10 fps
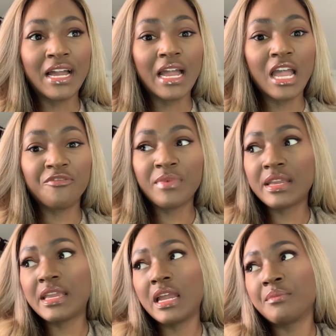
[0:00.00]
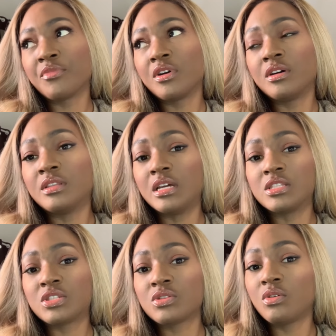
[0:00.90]
I have my camera
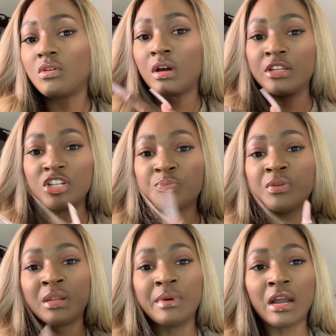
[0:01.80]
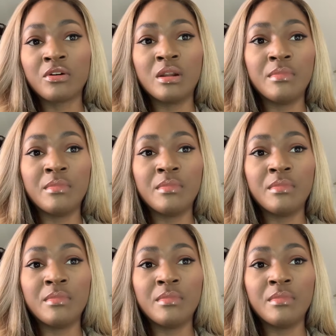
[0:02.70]
I just put it back on a